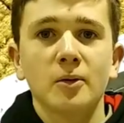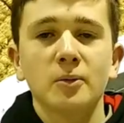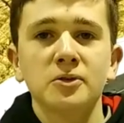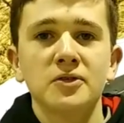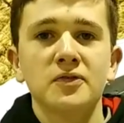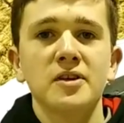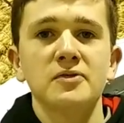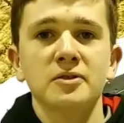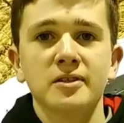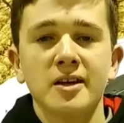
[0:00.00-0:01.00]
What's your favourite
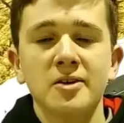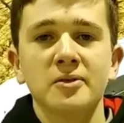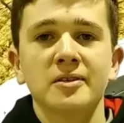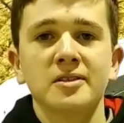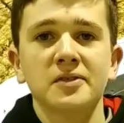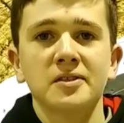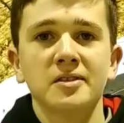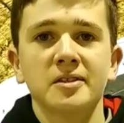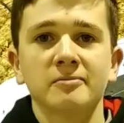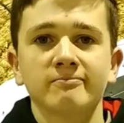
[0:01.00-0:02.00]
scout activity?